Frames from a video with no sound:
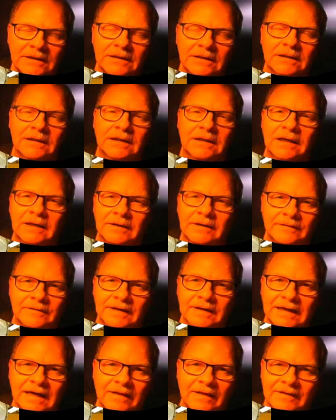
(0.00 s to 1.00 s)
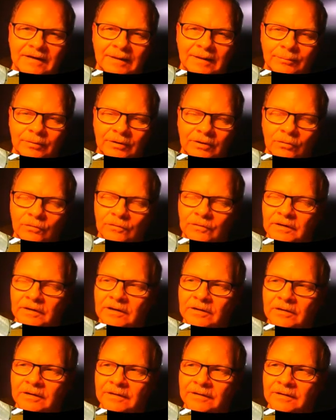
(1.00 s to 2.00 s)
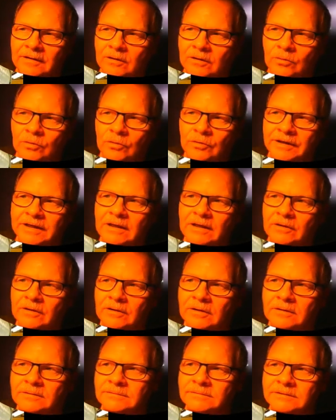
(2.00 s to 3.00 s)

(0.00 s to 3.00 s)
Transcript: And the guy that I put over here at the local dealer